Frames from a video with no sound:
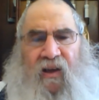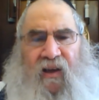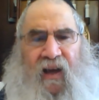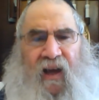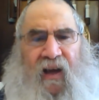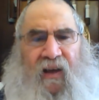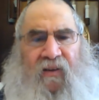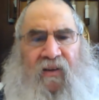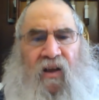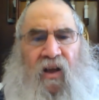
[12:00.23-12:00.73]

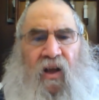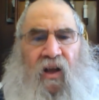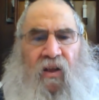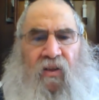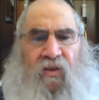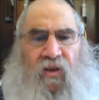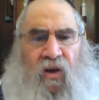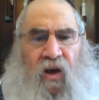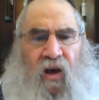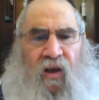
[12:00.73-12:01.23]
again,
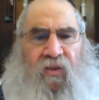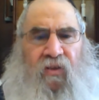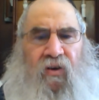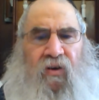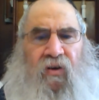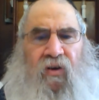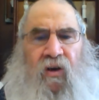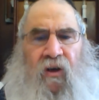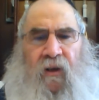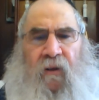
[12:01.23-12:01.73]
the
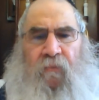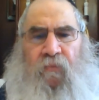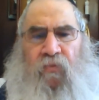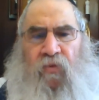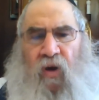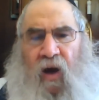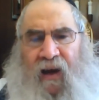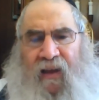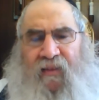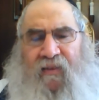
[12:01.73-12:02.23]
other
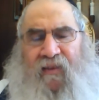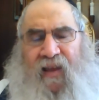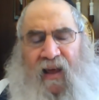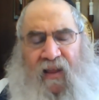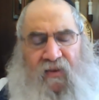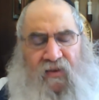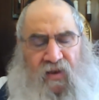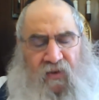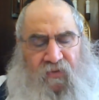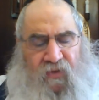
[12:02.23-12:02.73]

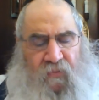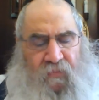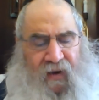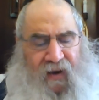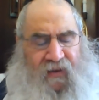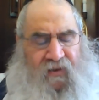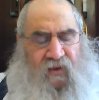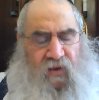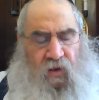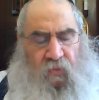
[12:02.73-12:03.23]
9/10 of the
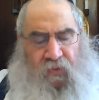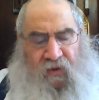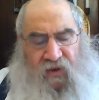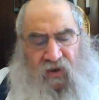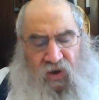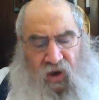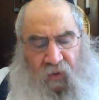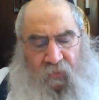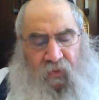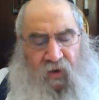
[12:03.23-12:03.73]
Meiser will be
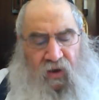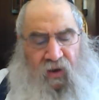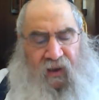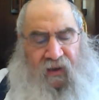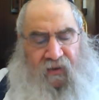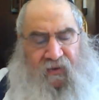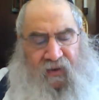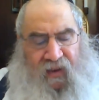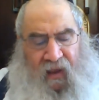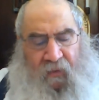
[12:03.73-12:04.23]

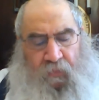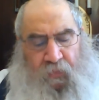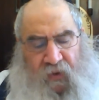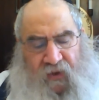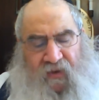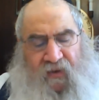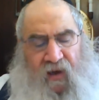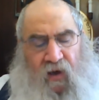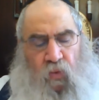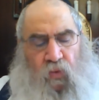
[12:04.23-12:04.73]
Samuchle to that
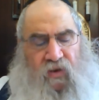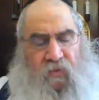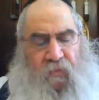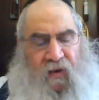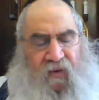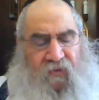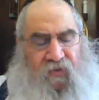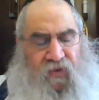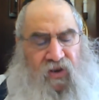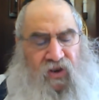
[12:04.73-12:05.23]
piece that he was
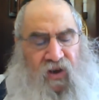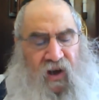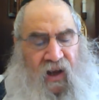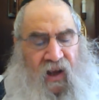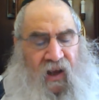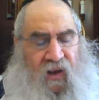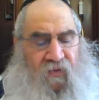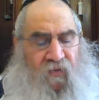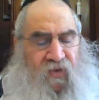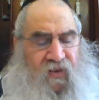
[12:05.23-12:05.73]
Mafrish.
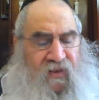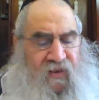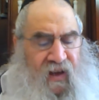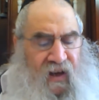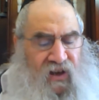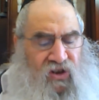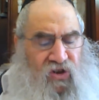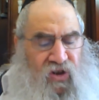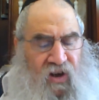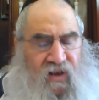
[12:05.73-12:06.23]

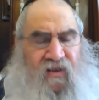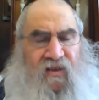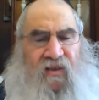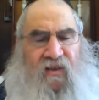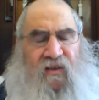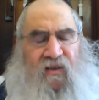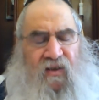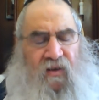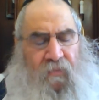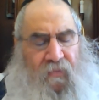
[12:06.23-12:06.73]
Vizesh
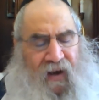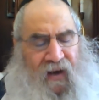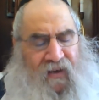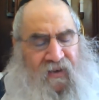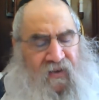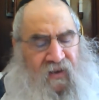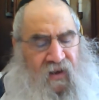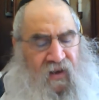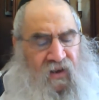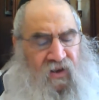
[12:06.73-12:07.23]
Shasisi
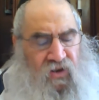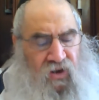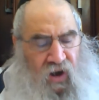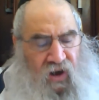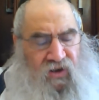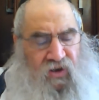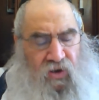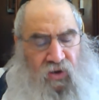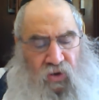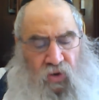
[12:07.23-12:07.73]
Meiser is
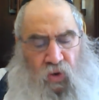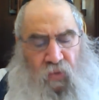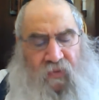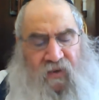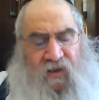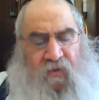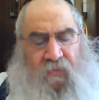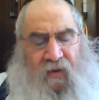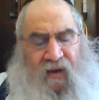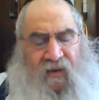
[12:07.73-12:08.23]
also
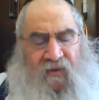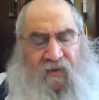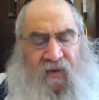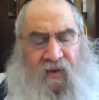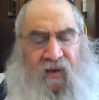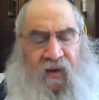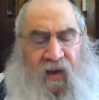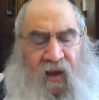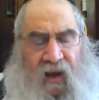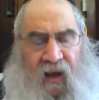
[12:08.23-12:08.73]
Trumas
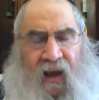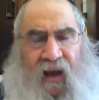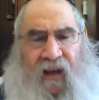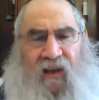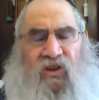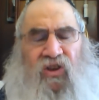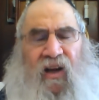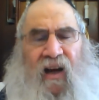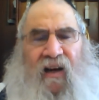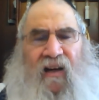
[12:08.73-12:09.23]
Meiser,
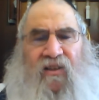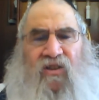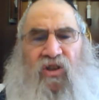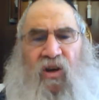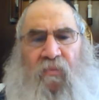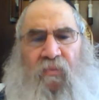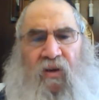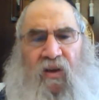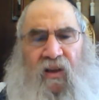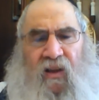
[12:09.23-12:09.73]
Al Shara
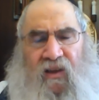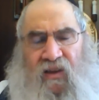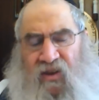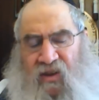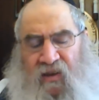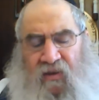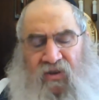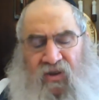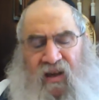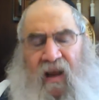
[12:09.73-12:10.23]

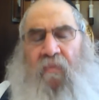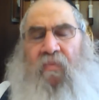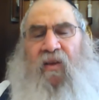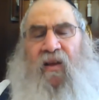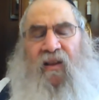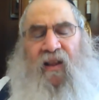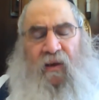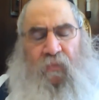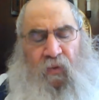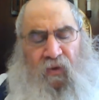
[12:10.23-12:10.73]
Samuchle, same
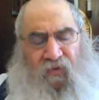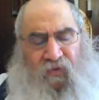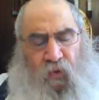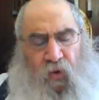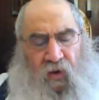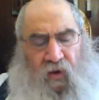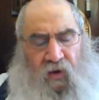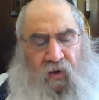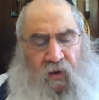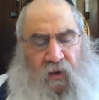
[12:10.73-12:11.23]
thing like
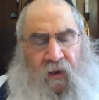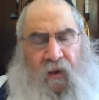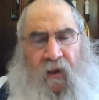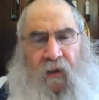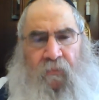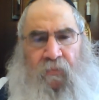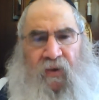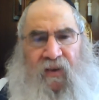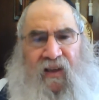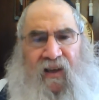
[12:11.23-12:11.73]
before.
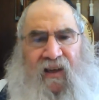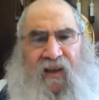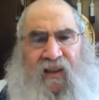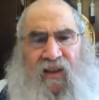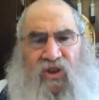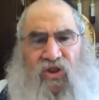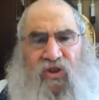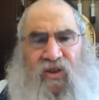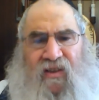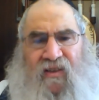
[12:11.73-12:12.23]
But the
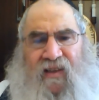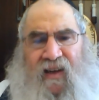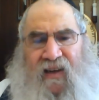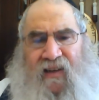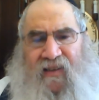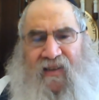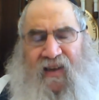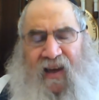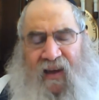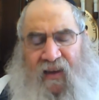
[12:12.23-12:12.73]
chiddush is that
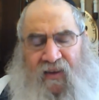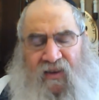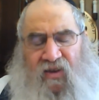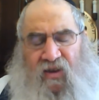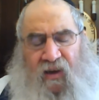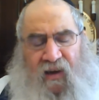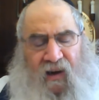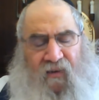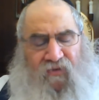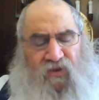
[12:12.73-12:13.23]
he's saying this
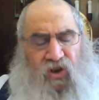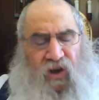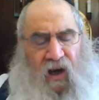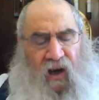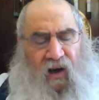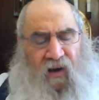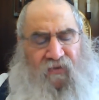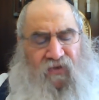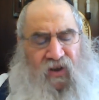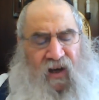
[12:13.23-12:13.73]
on
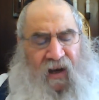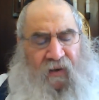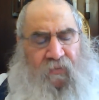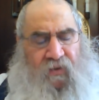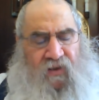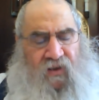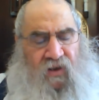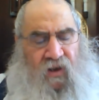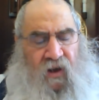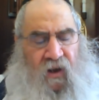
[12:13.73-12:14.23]
Erev
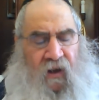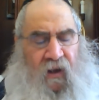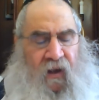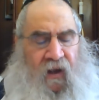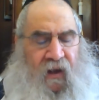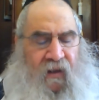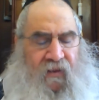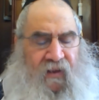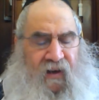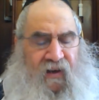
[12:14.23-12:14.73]
Shabbos.
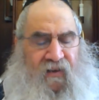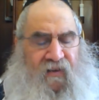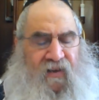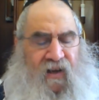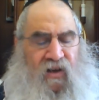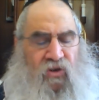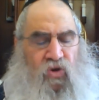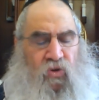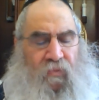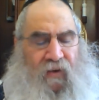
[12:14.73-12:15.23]
And then he
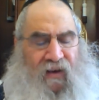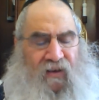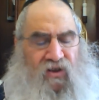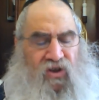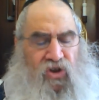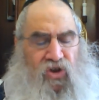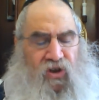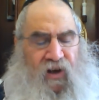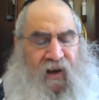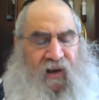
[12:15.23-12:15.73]
says, the
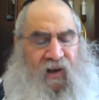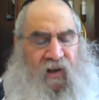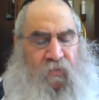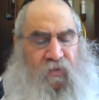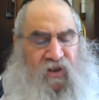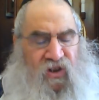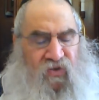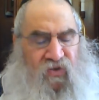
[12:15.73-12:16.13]
Maisa Sheni